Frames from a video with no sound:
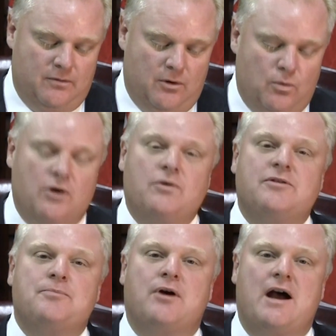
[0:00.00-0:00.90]
We'll work with
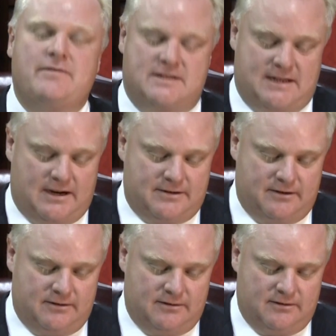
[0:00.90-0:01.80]
the private
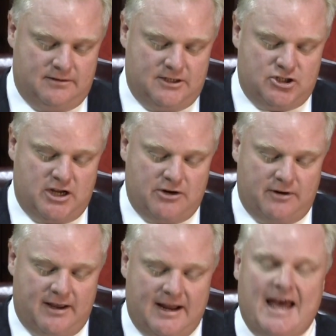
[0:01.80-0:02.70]
sector to
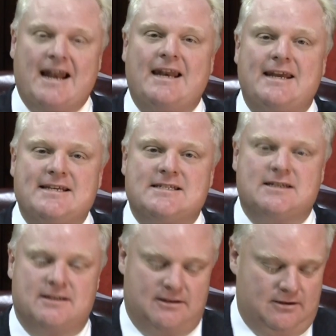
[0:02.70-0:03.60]
generate at
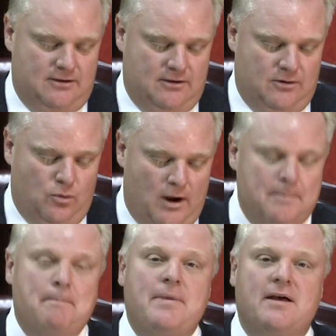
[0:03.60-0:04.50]
least
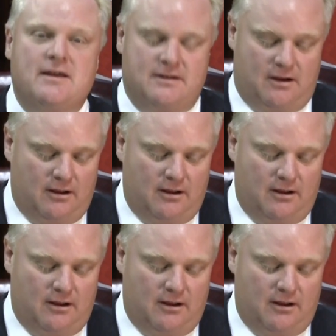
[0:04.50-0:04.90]
$1 billion